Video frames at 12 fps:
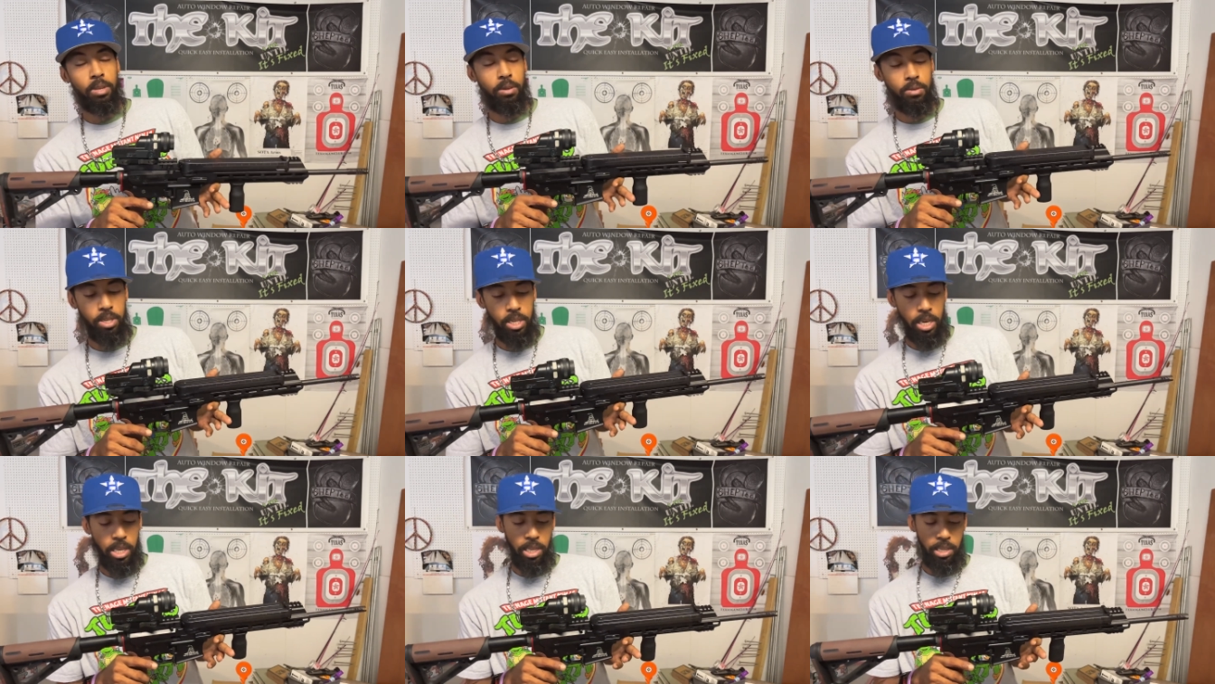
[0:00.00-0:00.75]
Just
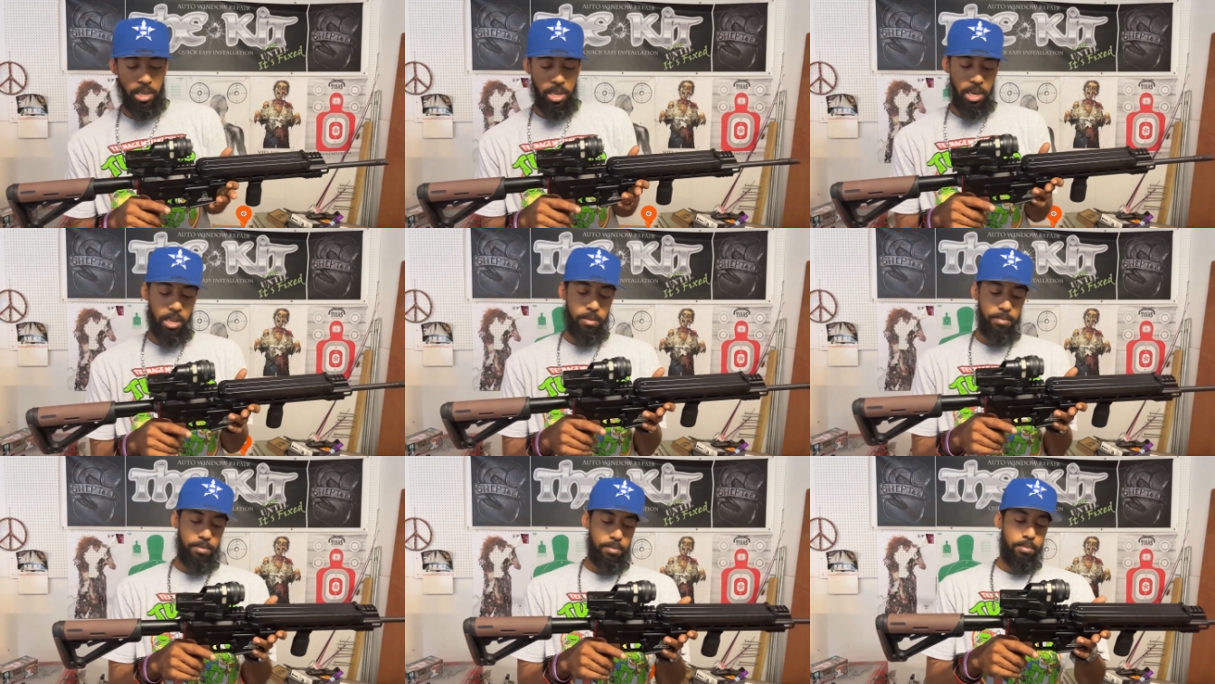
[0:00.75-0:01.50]
any
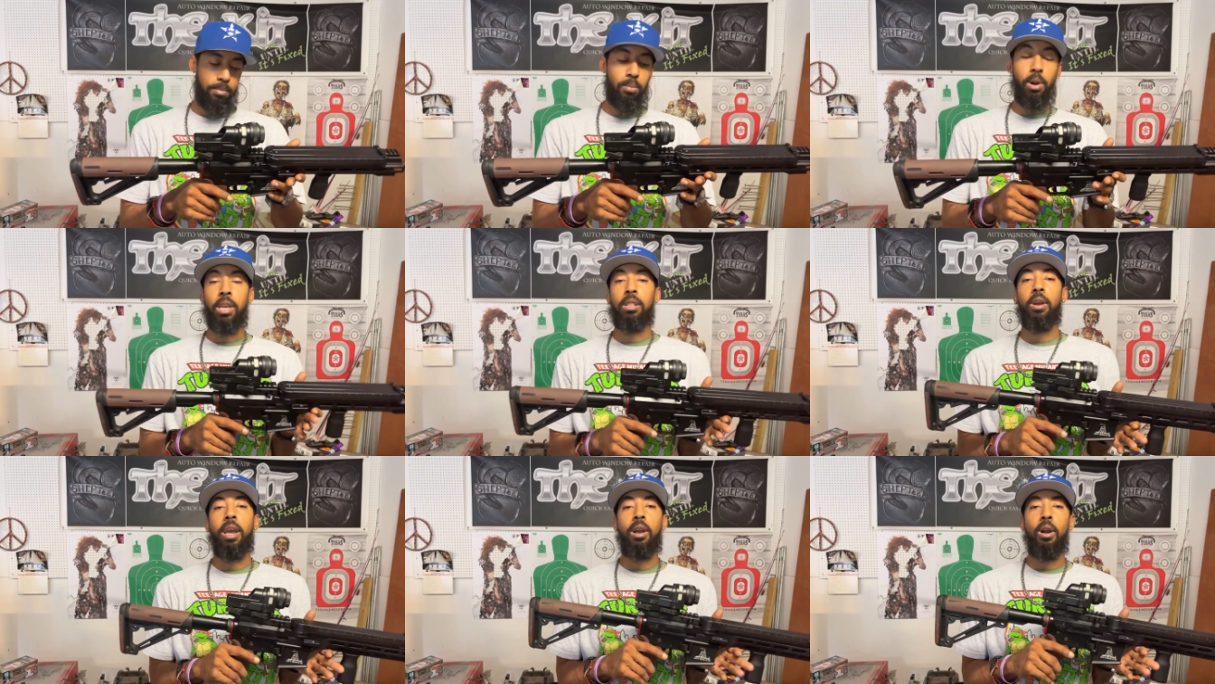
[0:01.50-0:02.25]
regular
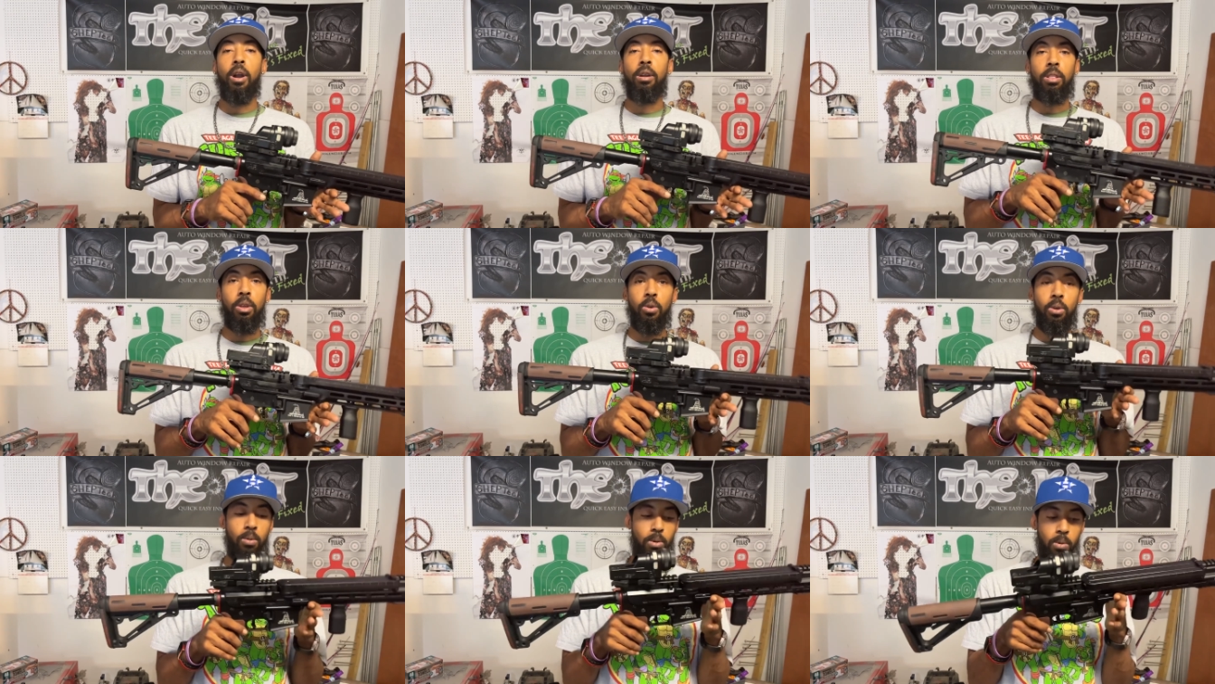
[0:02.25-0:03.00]
AR
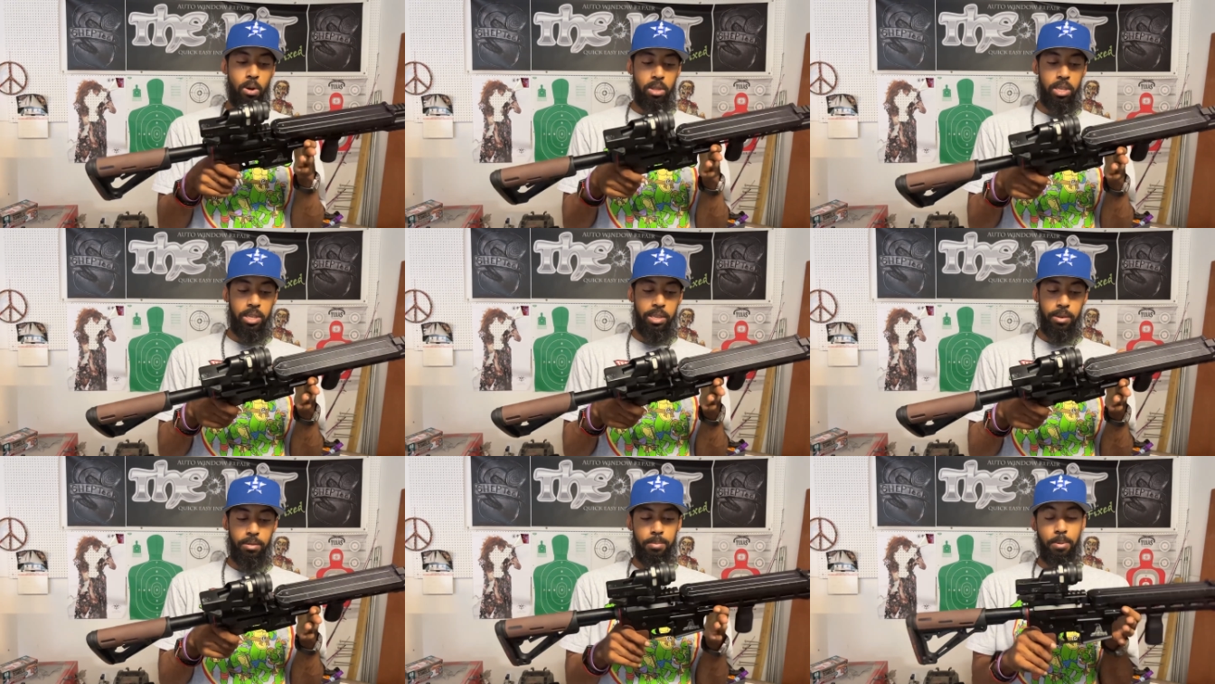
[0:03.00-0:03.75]
lower will work. This
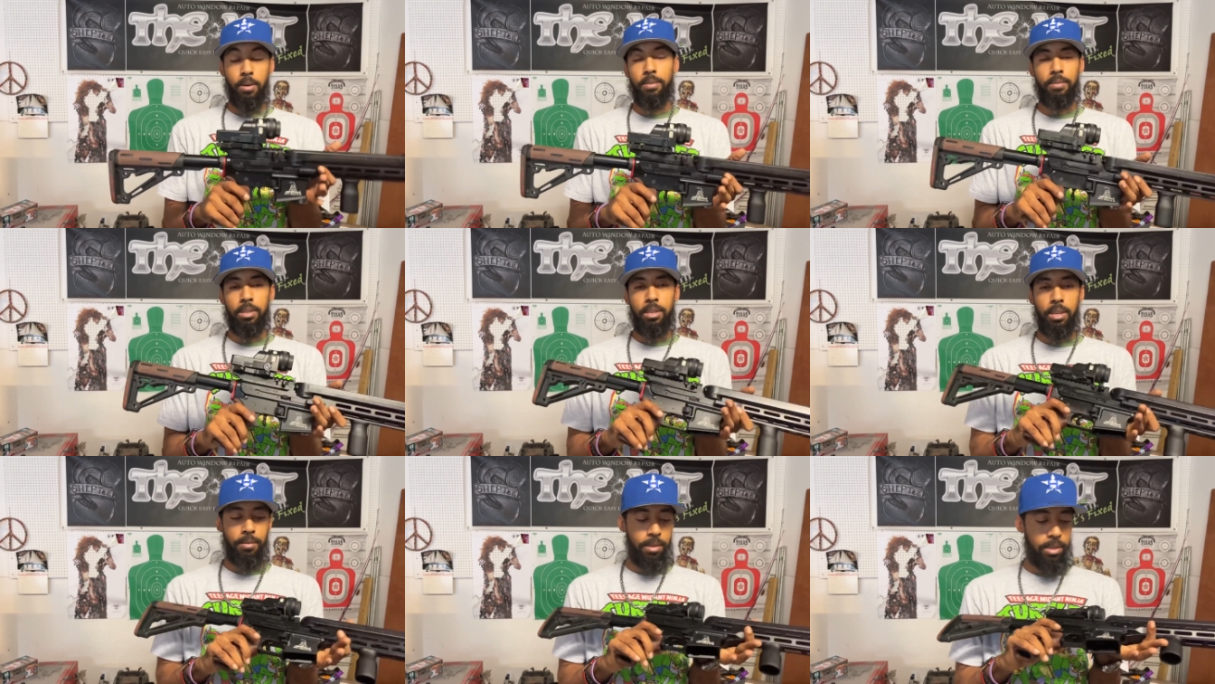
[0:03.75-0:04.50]
here is
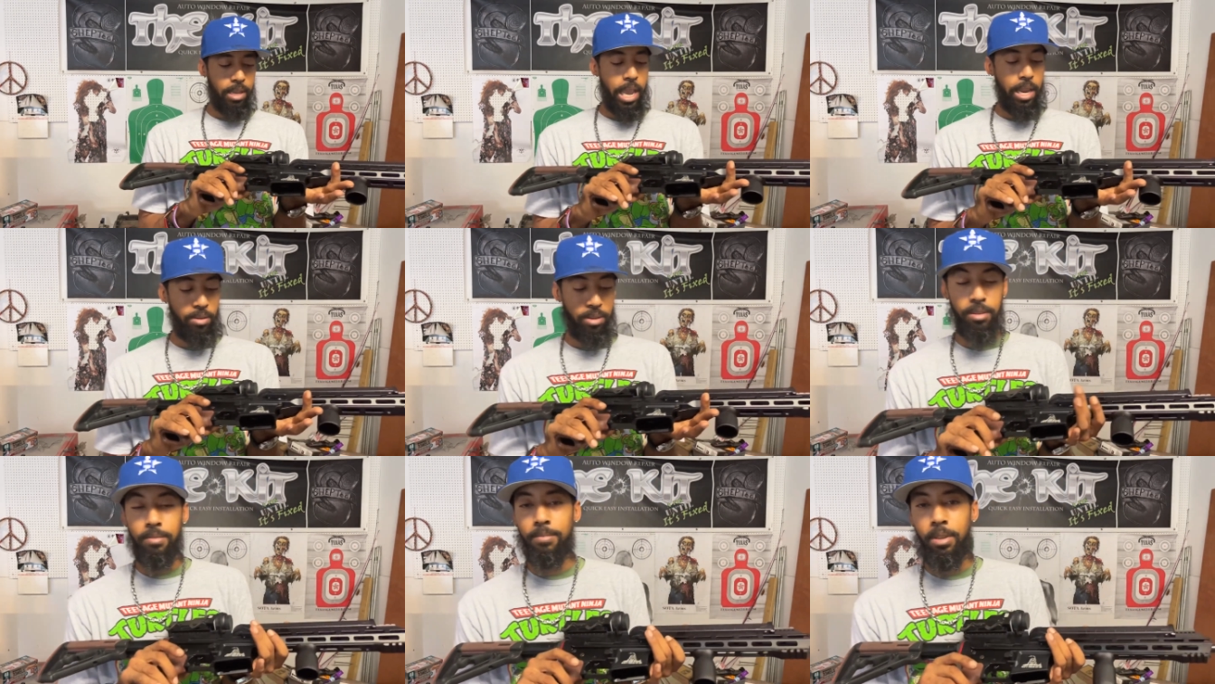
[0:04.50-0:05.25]
it's an Anderson.